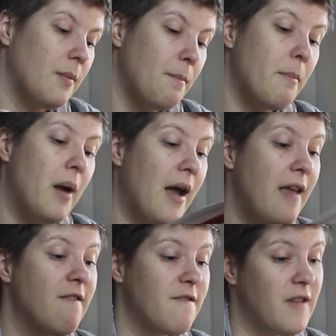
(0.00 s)

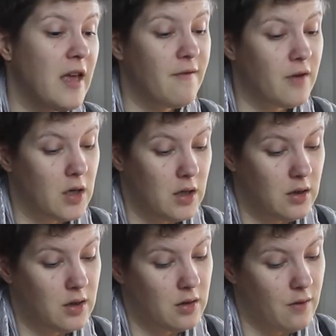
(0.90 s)
my
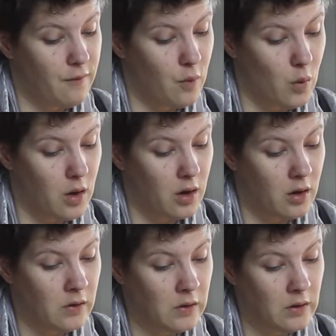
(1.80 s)
favorite for